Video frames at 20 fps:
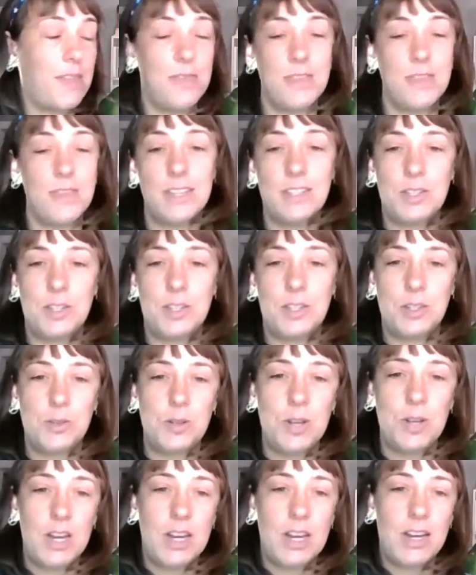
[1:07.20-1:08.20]
These
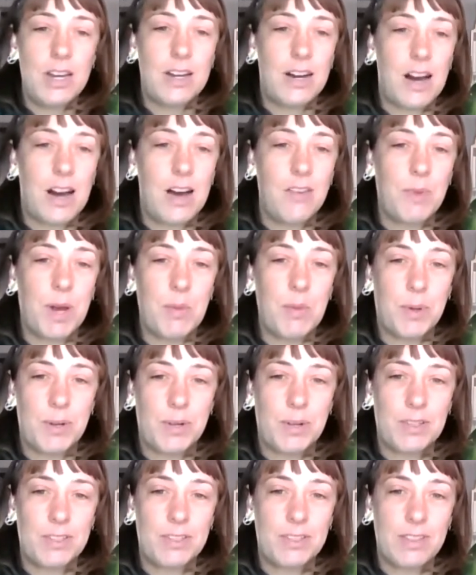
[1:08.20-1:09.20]
two, my
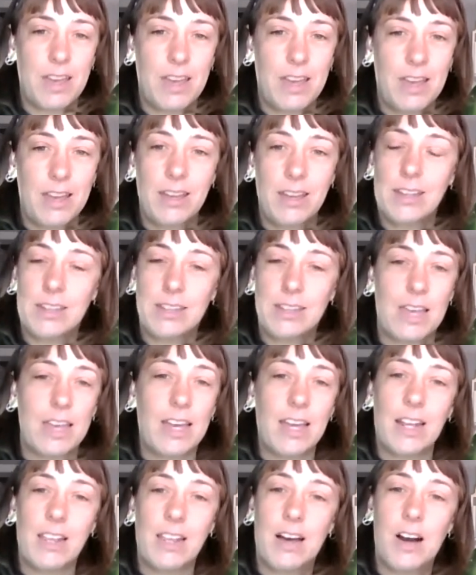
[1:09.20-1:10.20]
birds, they
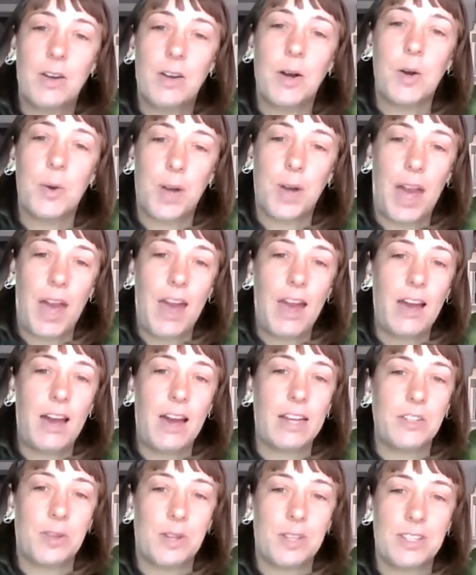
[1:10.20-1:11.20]
get along okay.
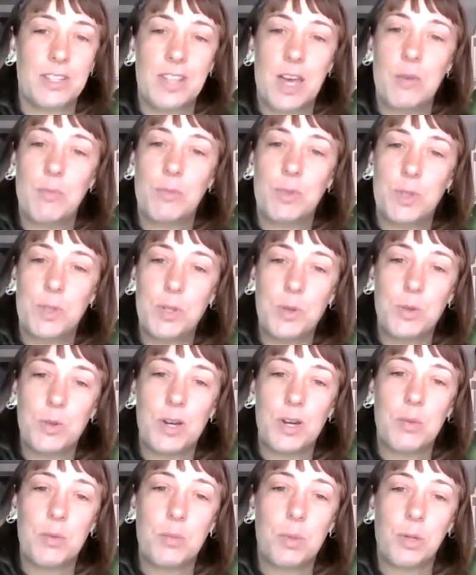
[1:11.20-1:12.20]
I trust them to
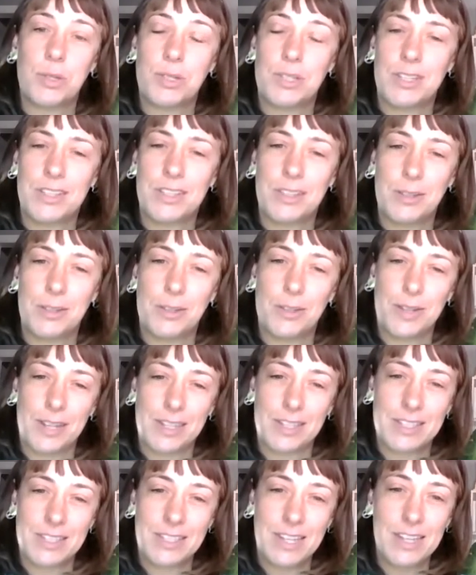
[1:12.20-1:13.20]
a particular
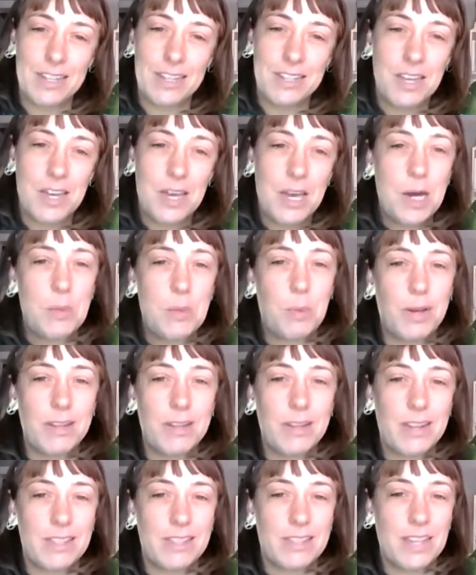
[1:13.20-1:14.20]
extent, but
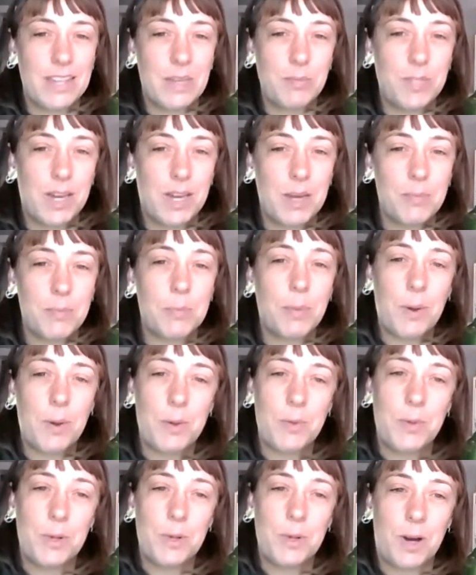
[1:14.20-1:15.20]
at the same time, I
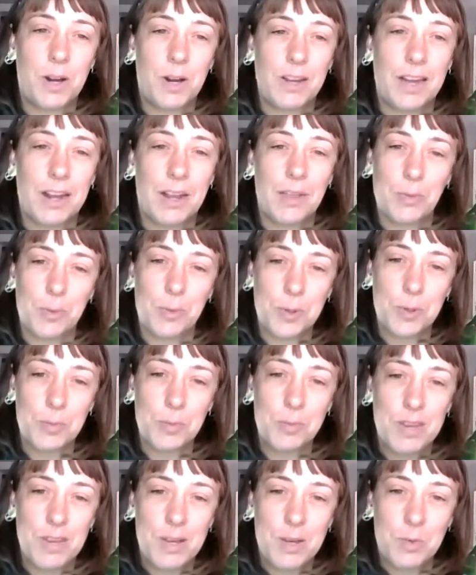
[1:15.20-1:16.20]
probably wouldn't walk out of the
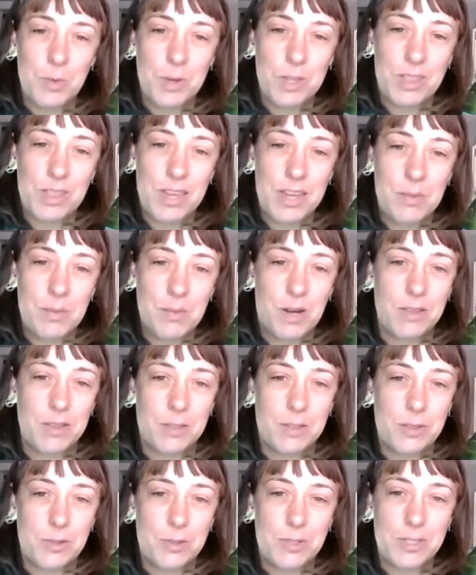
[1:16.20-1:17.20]
room with them on
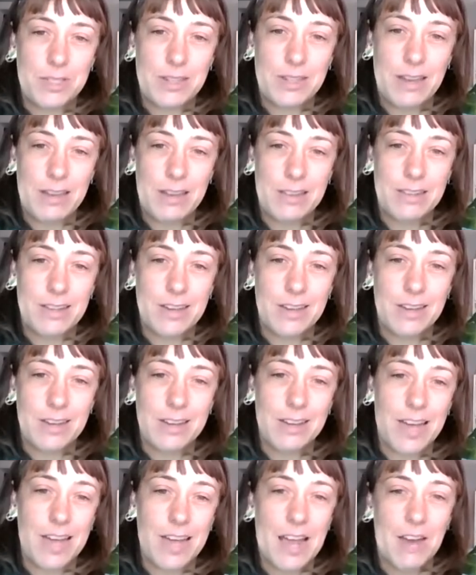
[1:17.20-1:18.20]
this tree stand
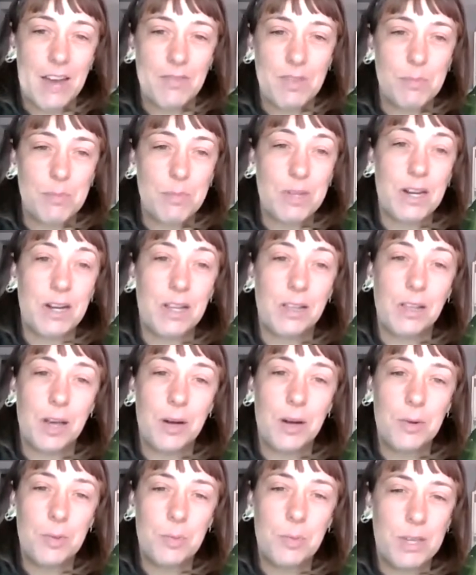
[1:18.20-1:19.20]
and have them be
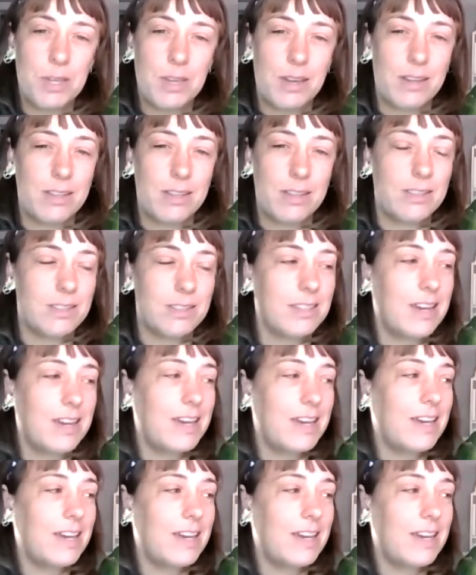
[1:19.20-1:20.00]
alone, because,